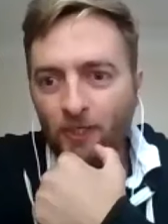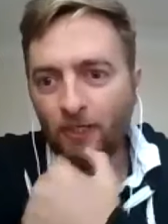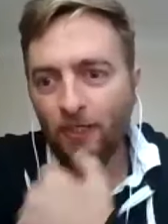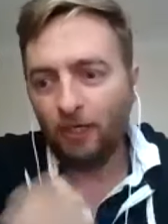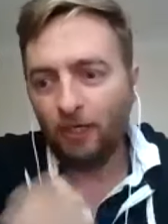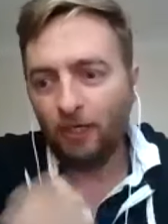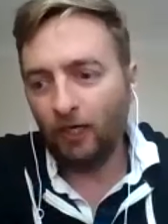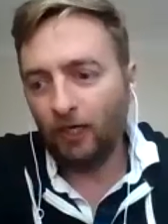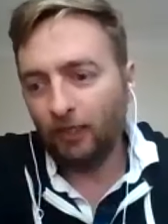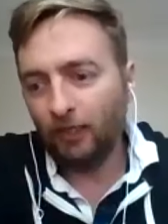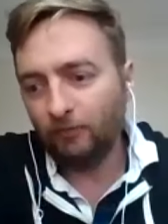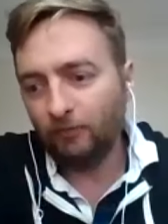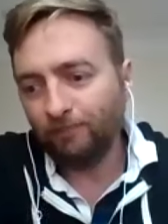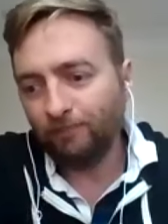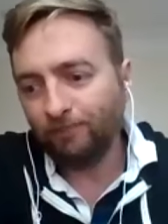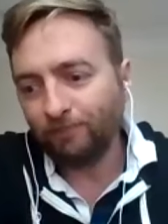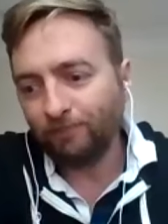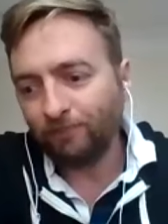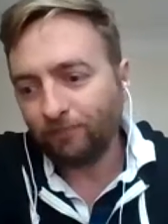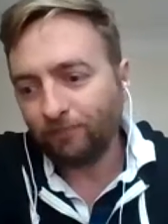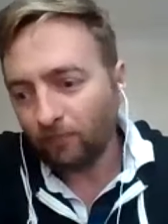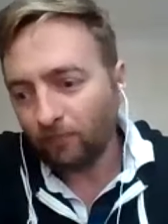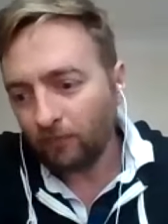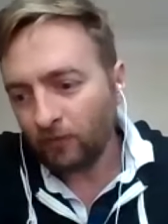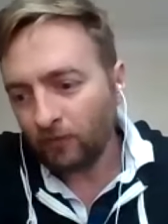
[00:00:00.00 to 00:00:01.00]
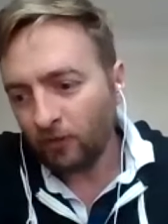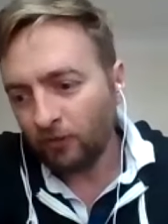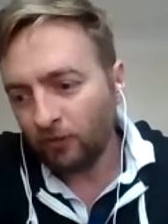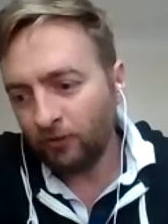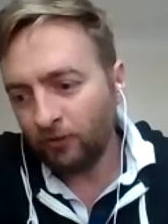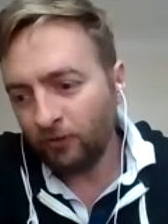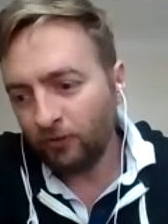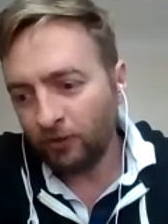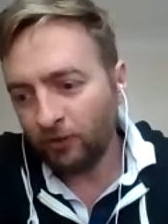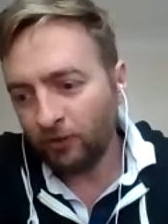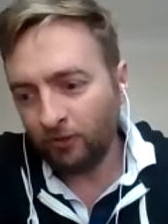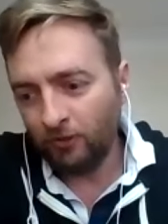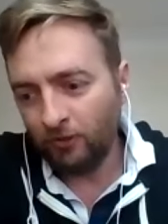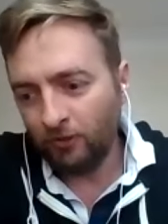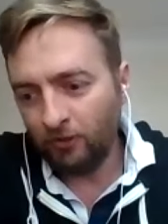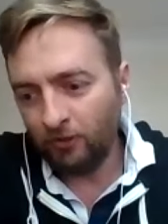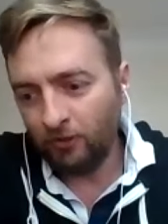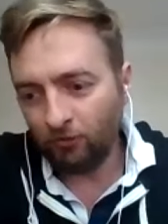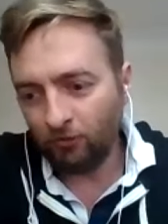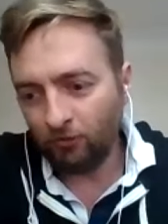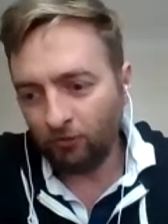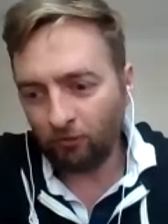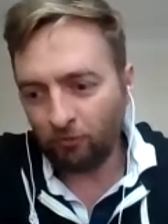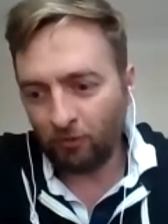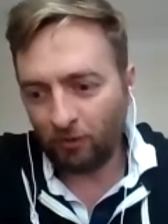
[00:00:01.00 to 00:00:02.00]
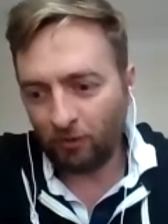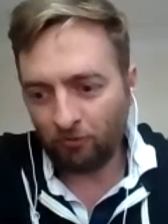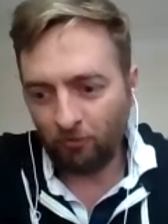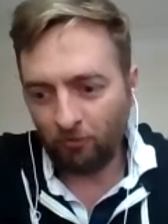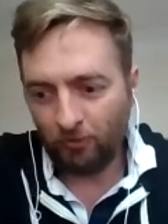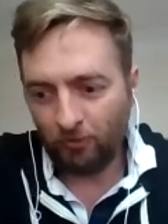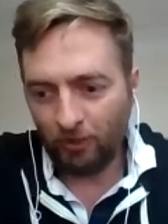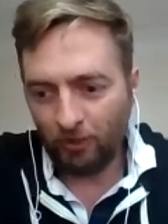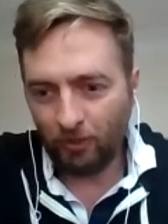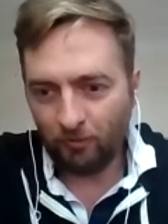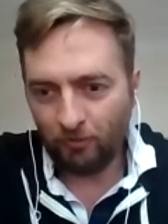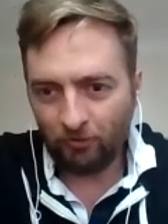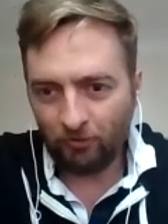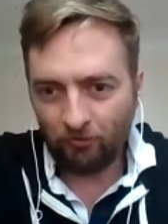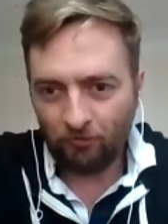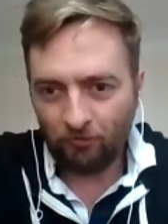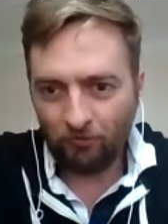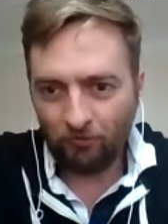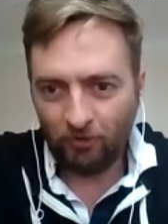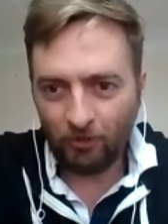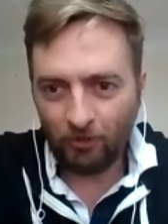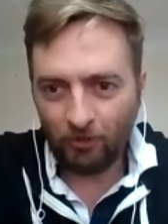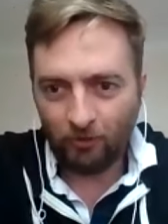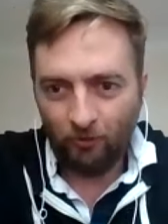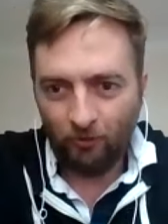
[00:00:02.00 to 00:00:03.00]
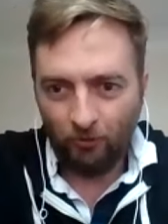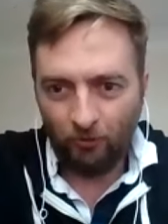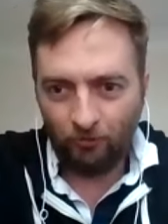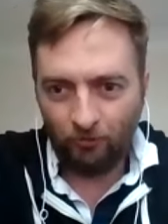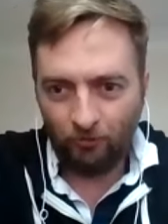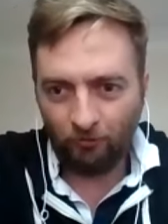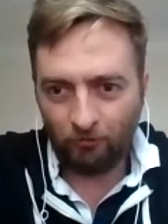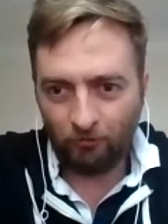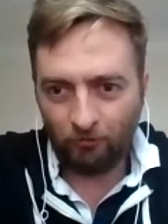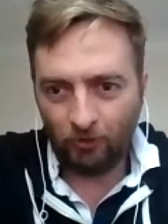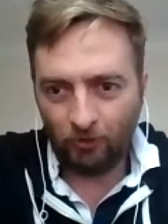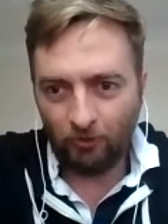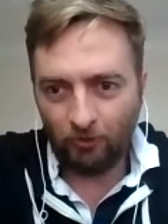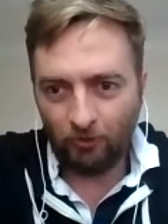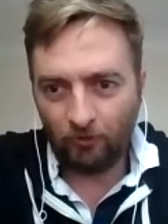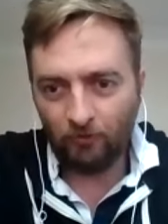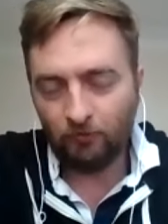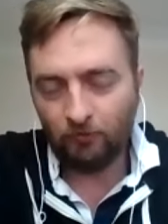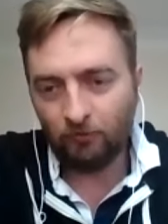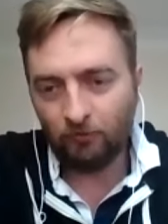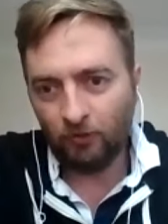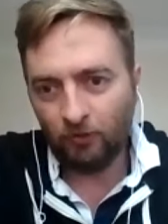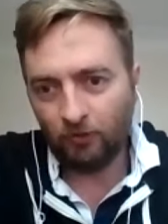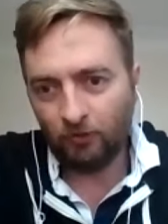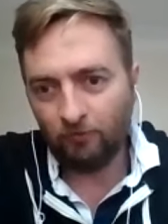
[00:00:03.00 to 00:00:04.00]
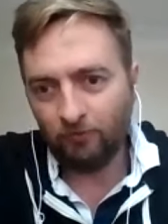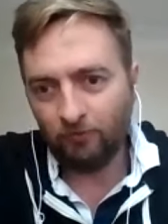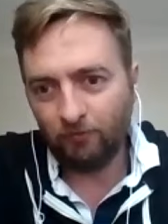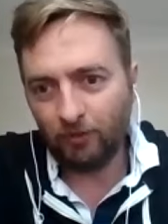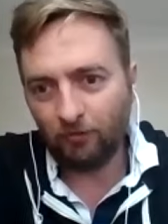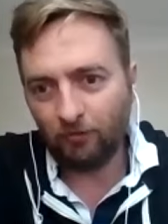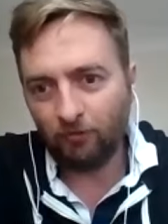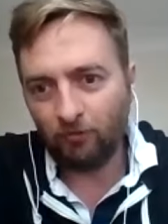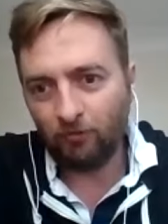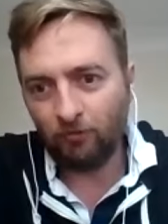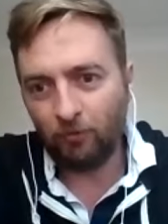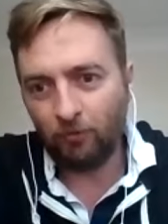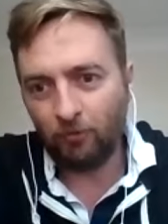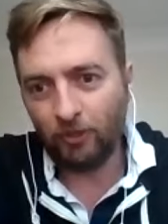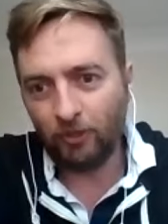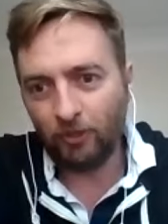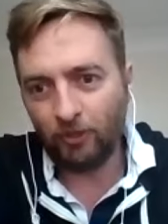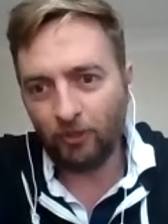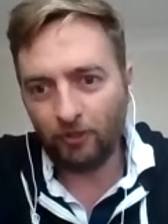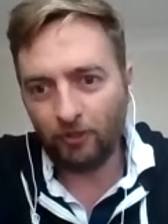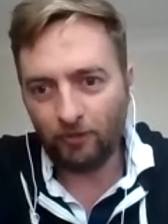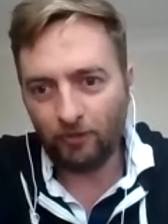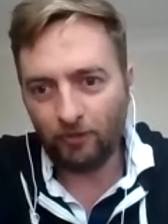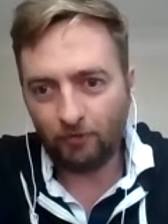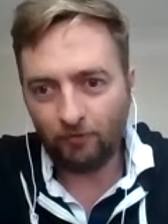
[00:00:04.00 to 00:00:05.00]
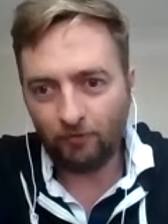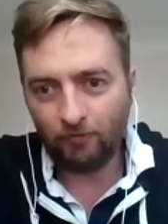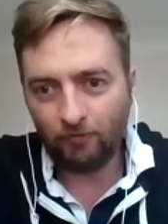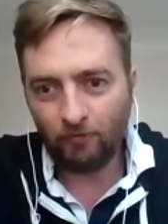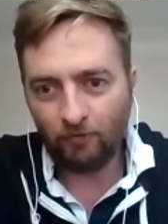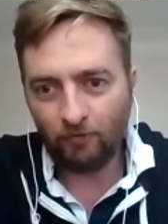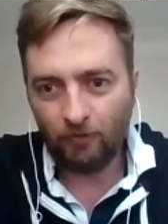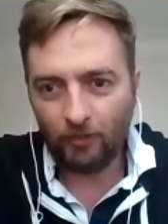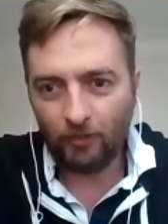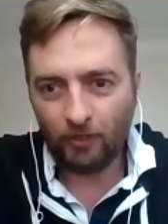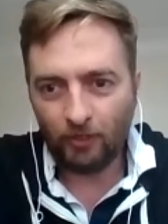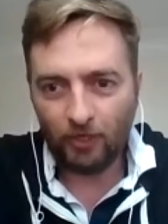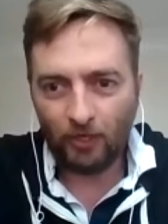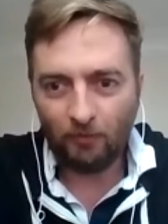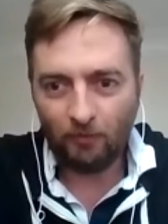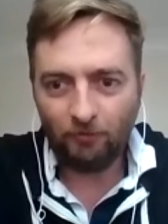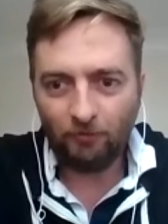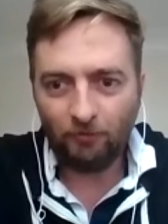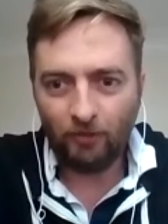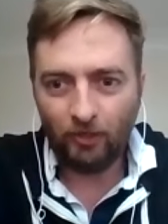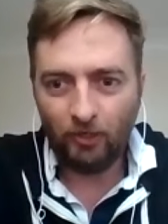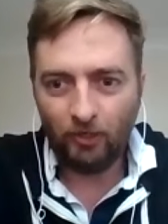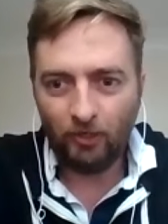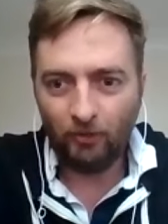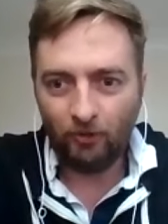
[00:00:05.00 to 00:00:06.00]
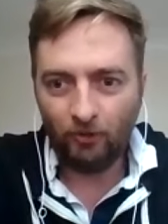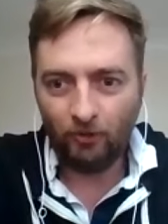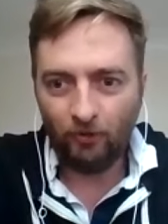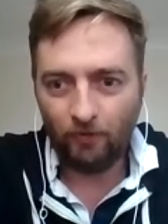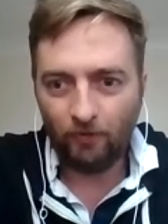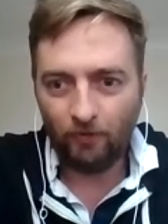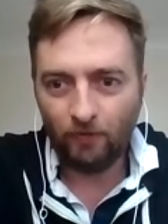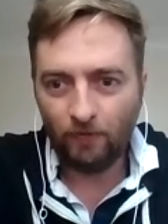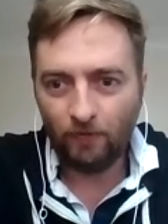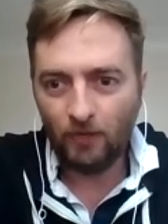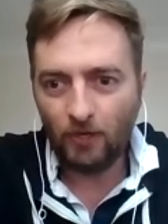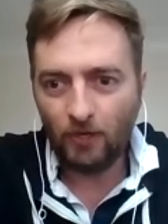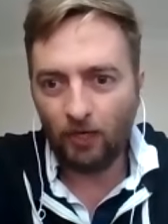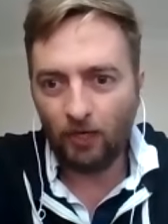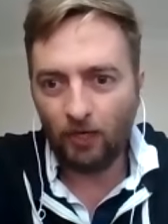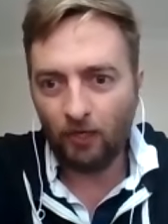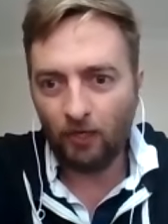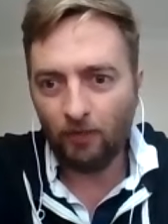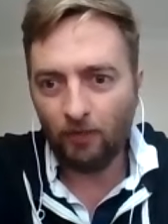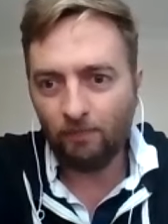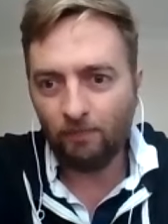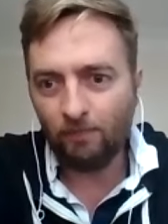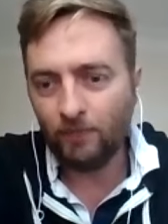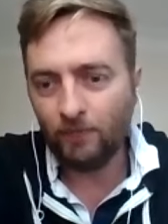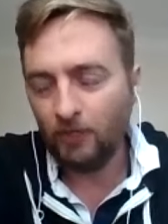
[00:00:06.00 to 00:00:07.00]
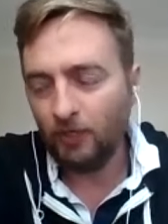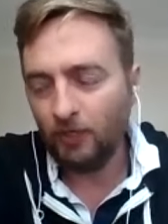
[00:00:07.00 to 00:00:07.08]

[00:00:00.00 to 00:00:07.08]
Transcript: Um, you couldn't use a special purpose vehicle to roll roll investors to one line on the on the cap table. Um,